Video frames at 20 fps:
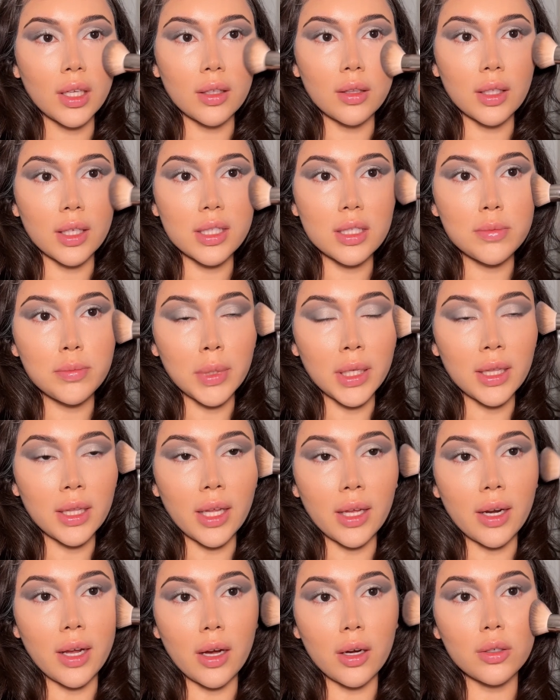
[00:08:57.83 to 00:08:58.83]
And let's blend
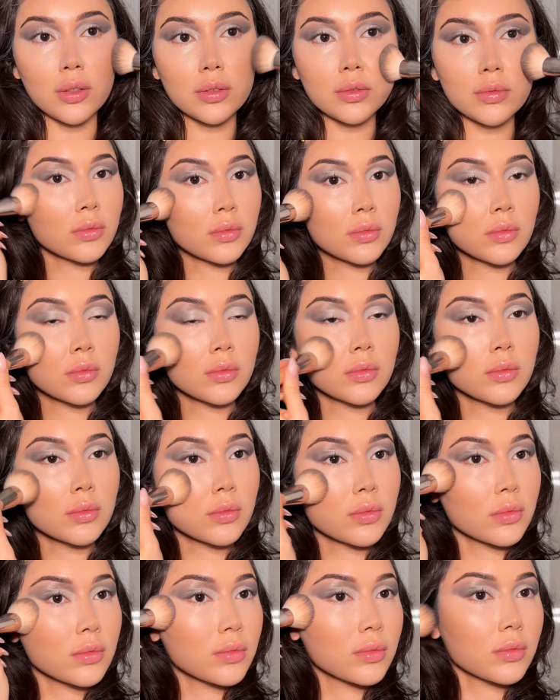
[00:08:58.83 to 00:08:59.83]
that out.
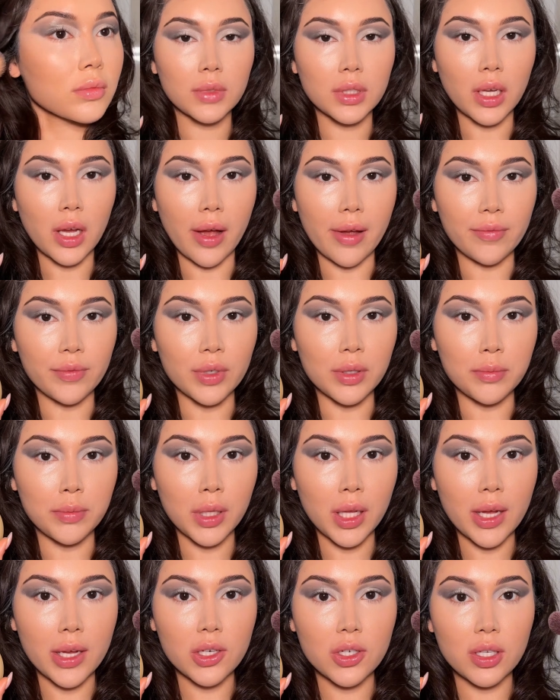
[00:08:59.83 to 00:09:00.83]
Time for
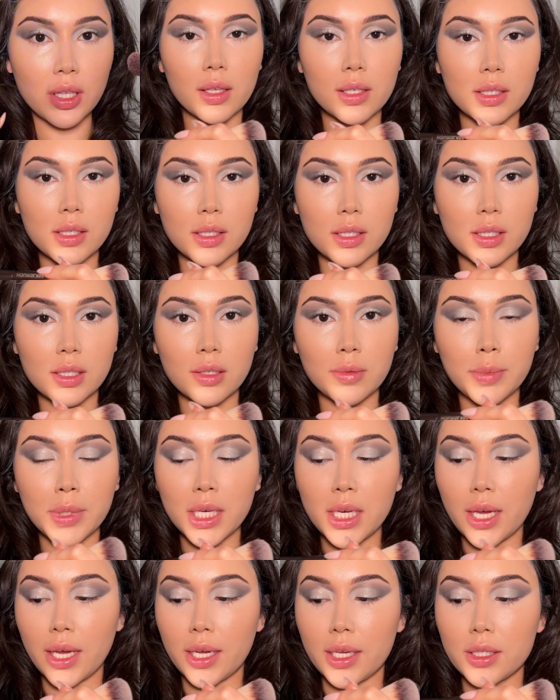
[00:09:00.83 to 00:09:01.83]
blush. This is
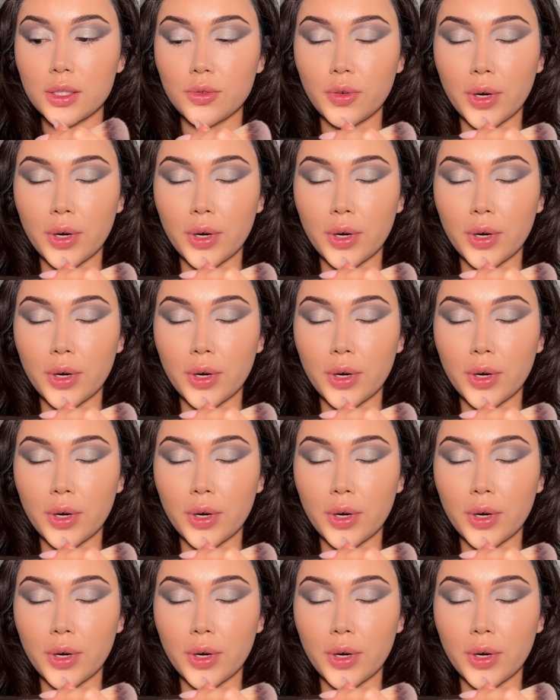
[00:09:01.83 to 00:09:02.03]
Simi Haze